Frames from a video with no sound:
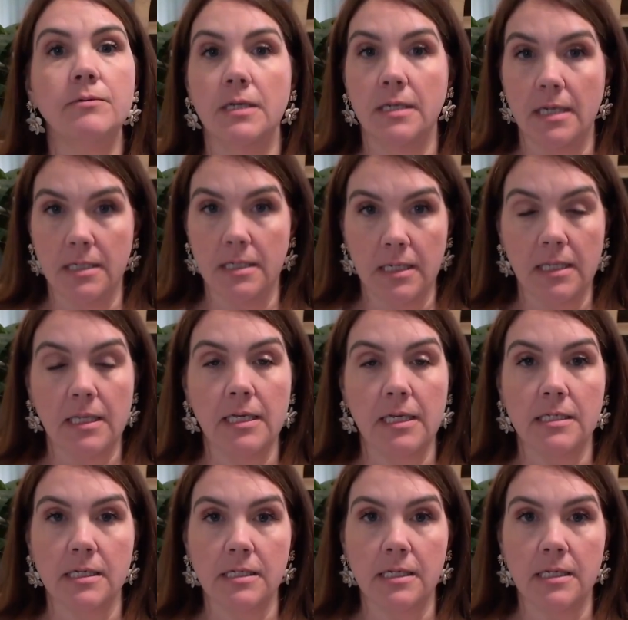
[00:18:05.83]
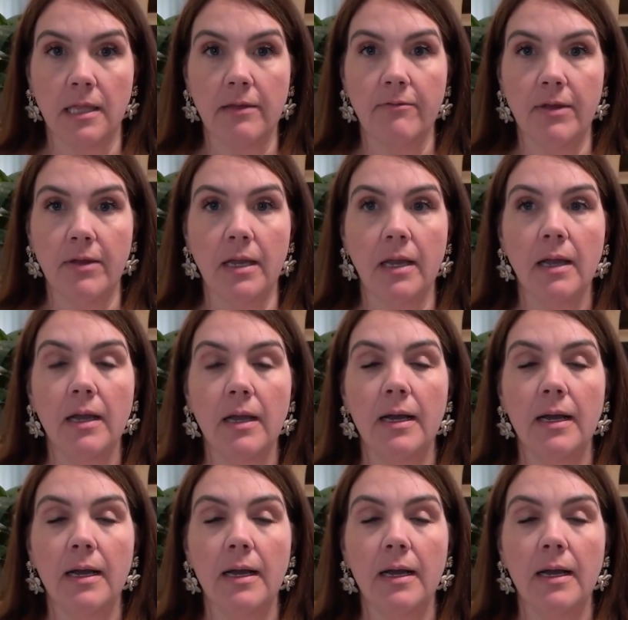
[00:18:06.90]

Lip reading: She does need the assisted living.